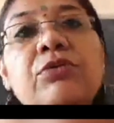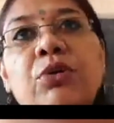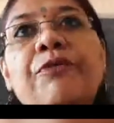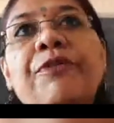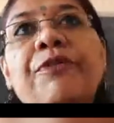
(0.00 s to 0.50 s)

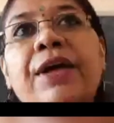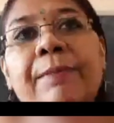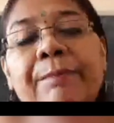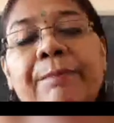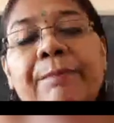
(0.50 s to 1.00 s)
During the
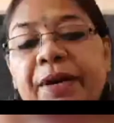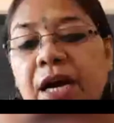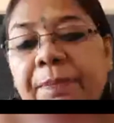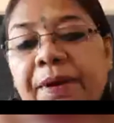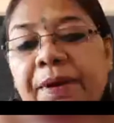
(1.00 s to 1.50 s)
rule of
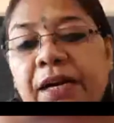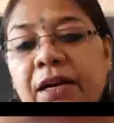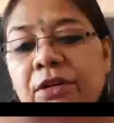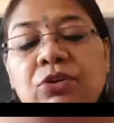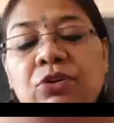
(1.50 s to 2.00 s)
Emperor
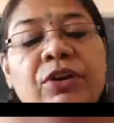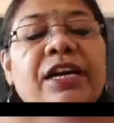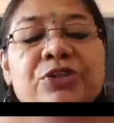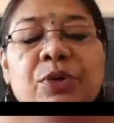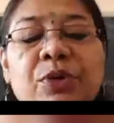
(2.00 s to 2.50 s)

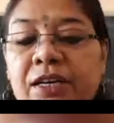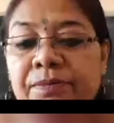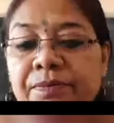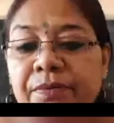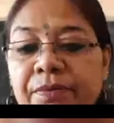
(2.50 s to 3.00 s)

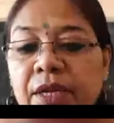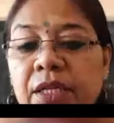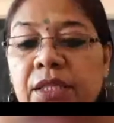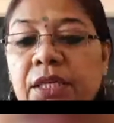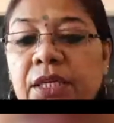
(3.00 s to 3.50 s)

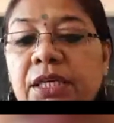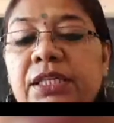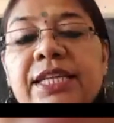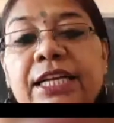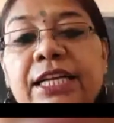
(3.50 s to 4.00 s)
Ashoka,
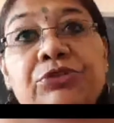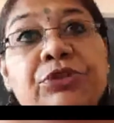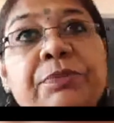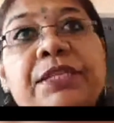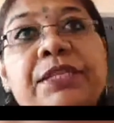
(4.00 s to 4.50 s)
3rd
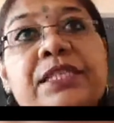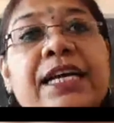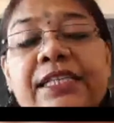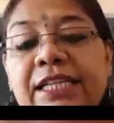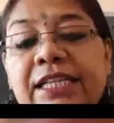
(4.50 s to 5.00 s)
century
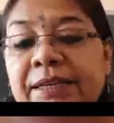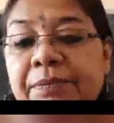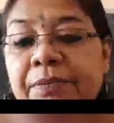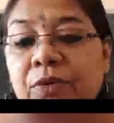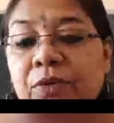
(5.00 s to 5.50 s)
BC, that
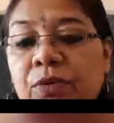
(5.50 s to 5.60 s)
time,